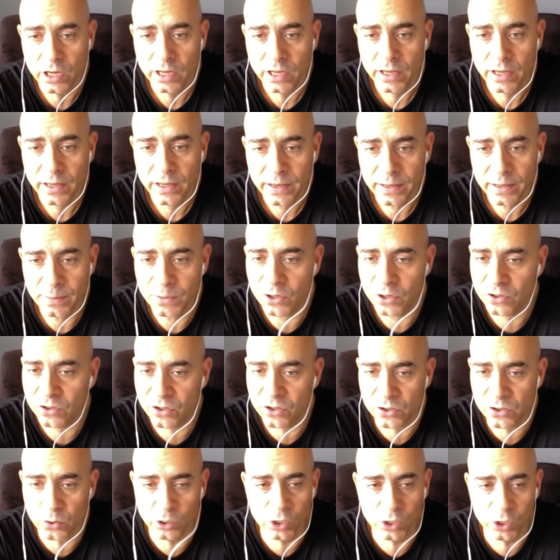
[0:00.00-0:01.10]
Right. I mean, there's
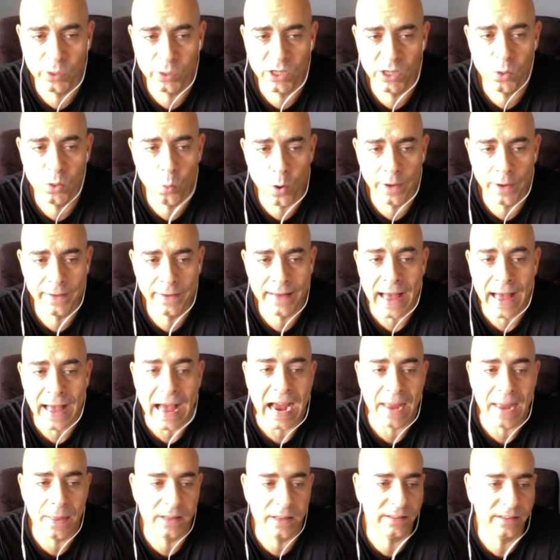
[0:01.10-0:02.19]
only really one guy
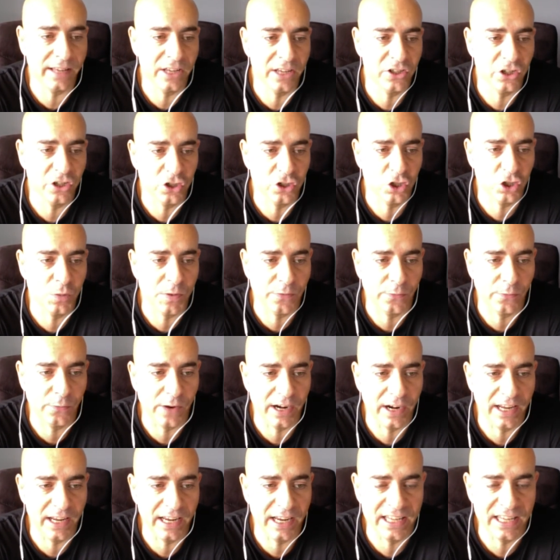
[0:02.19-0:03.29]
that tension should be
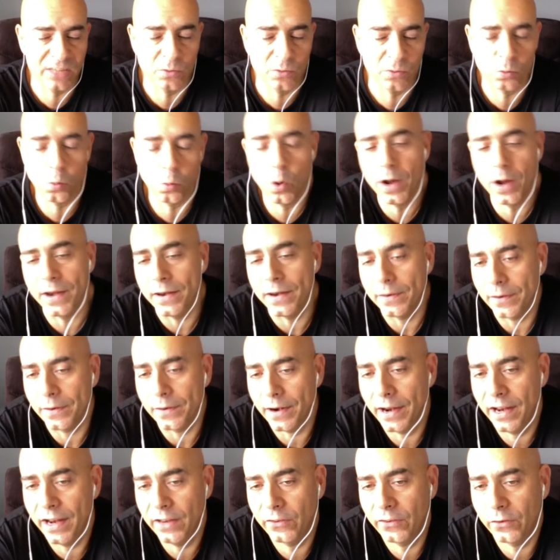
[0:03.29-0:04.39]
fighting, and he's with one,
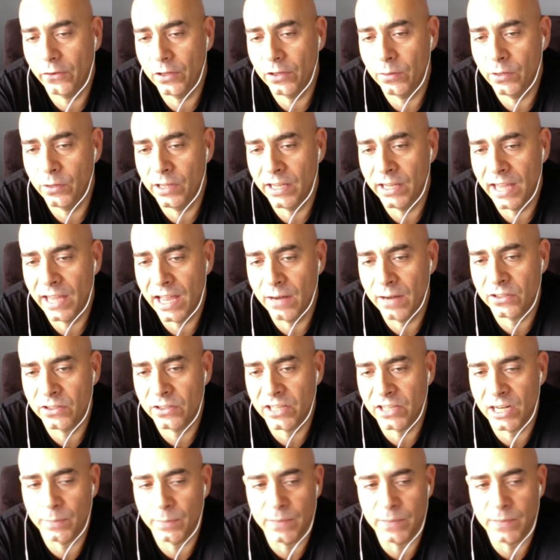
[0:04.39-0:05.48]
right? So you really can't set
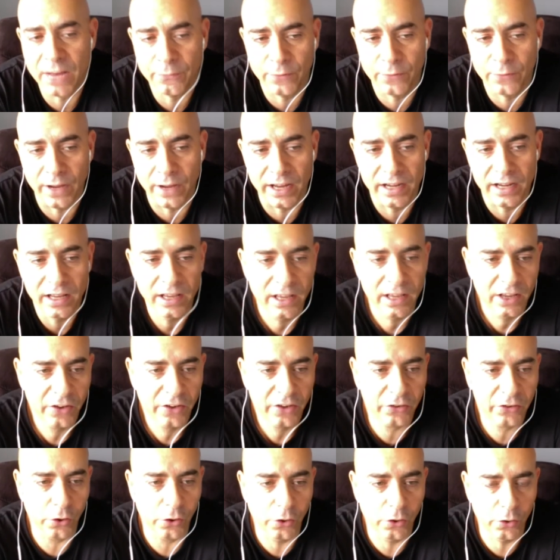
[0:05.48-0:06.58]
up that fight.
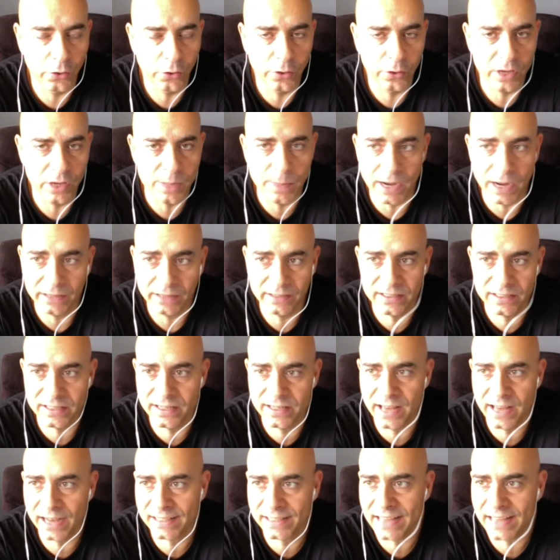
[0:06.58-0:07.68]
So Ibata's the
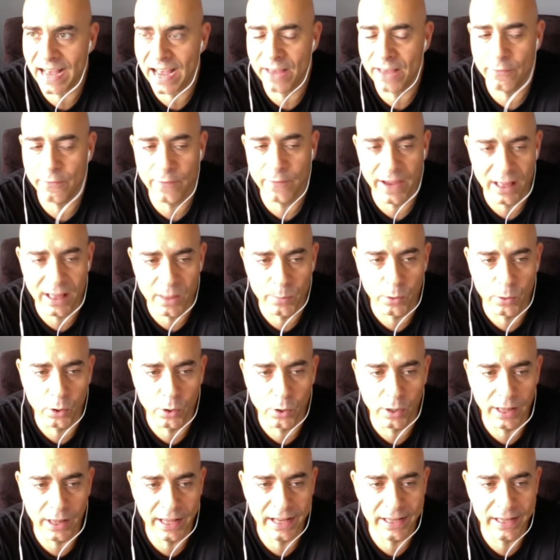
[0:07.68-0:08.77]
next guy available,
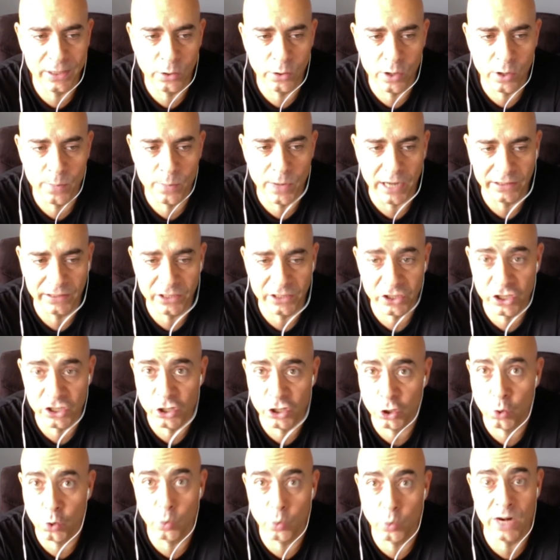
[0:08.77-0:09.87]
and Ibata's going to
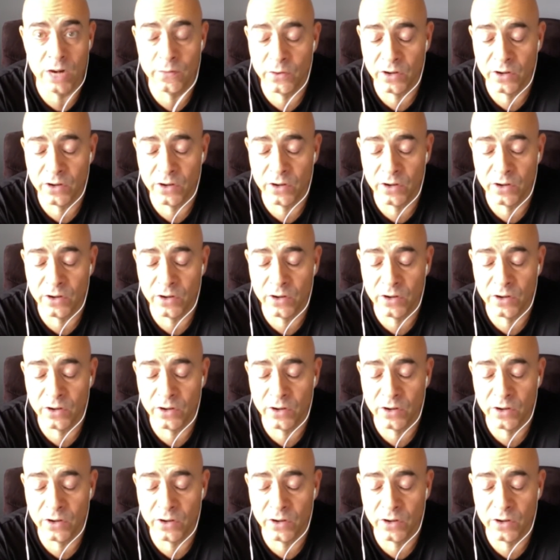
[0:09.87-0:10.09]
do whatever